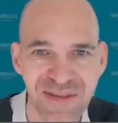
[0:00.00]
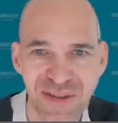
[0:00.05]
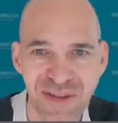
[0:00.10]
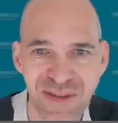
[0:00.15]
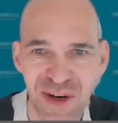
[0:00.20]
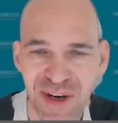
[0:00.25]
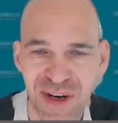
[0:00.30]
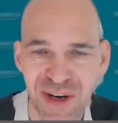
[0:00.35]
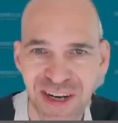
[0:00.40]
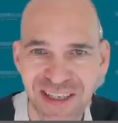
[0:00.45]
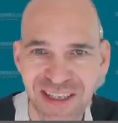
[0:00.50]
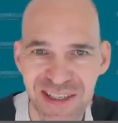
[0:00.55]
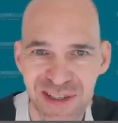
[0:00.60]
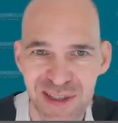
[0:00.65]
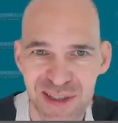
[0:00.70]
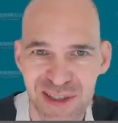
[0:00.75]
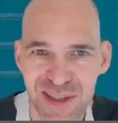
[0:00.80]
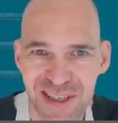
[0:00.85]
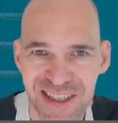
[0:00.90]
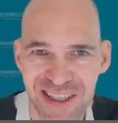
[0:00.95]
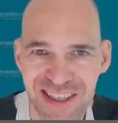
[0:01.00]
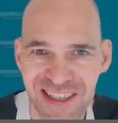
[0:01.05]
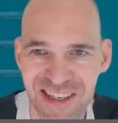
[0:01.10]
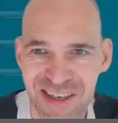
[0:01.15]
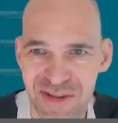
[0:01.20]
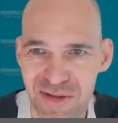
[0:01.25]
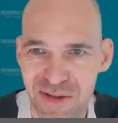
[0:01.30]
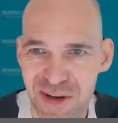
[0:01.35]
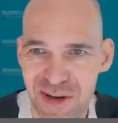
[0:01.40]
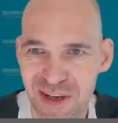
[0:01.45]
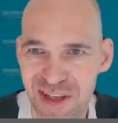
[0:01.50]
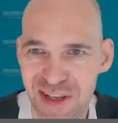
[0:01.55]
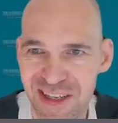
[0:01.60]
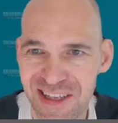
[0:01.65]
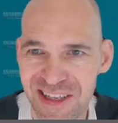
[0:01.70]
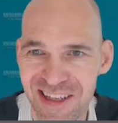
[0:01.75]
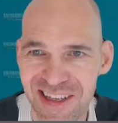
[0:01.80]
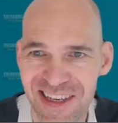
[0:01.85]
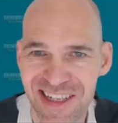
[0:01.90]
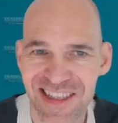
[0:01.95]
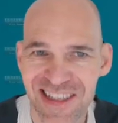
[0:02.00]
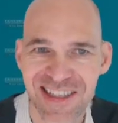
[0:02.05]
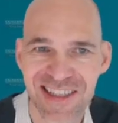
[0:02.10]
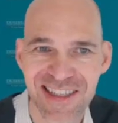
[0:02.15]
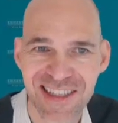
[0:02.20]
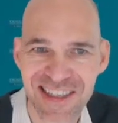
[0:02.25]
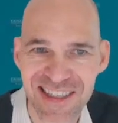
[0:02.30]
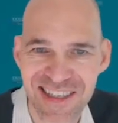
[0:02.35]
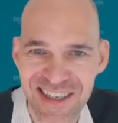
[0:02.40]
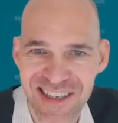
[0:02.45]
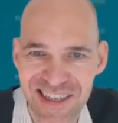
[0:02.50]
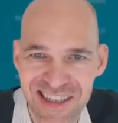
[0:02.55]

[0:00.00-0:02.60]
Very nice, very detailed